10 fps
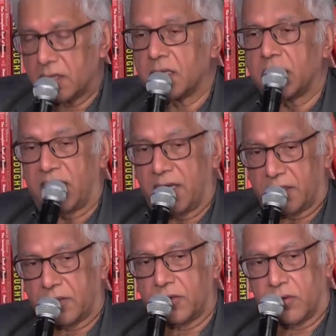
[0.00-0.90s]

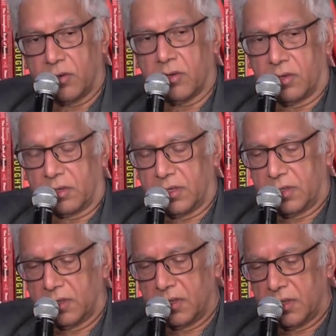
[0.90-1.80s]
That dog
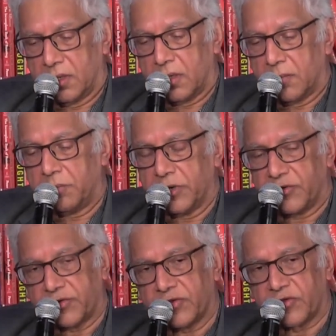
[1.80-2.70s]

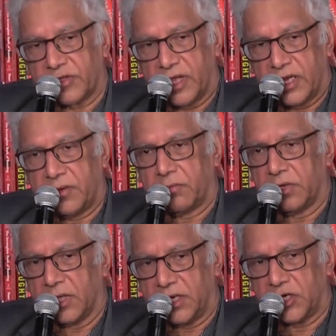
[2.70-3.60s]
bears a slight
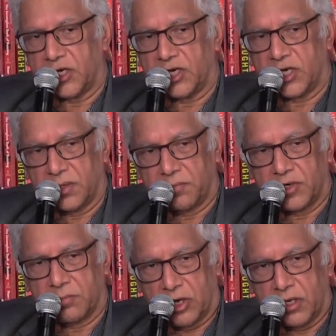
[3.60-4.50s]
relationship
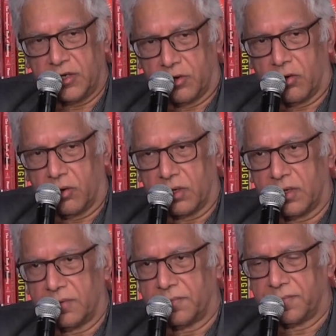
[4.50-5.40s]
to my dog,
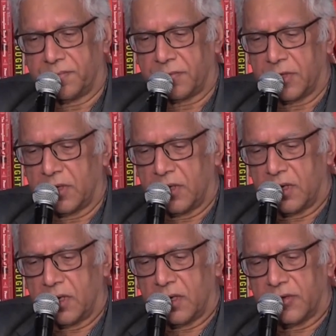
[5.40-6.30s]

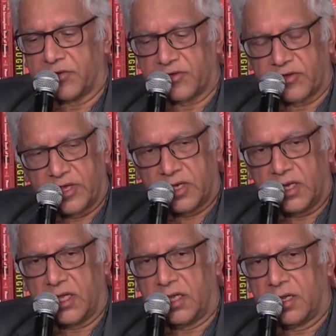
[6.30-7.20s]
a
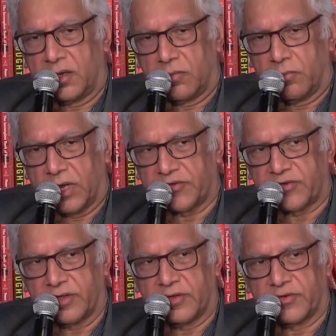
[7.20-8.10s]
skinny,
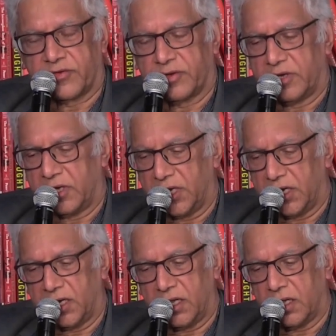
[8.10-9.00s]
restless,
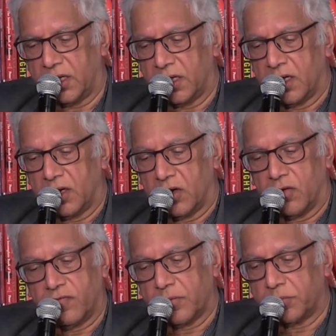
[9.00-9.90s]
needy,
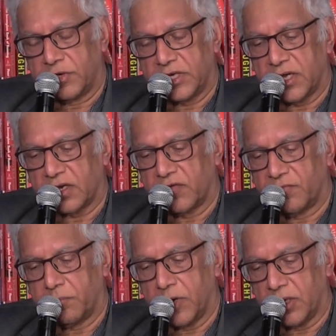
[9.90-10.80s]

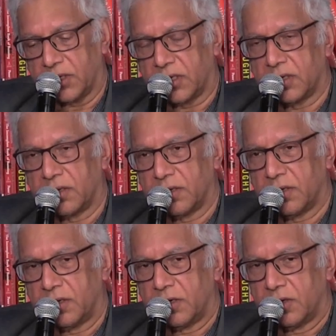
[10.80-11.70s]
overprotective mutt
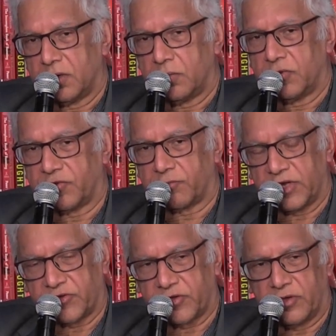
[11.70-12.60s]
who was
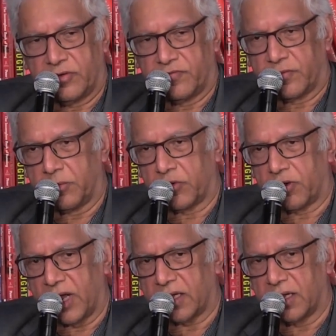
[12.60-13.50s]
rescued from a
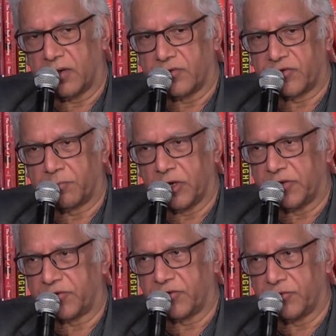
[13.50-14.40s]
crack house by
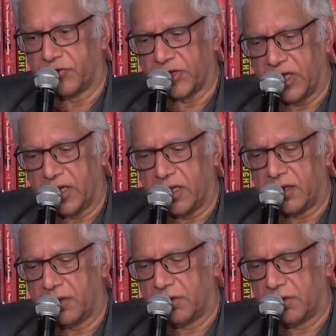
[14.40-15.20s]
Suzanne.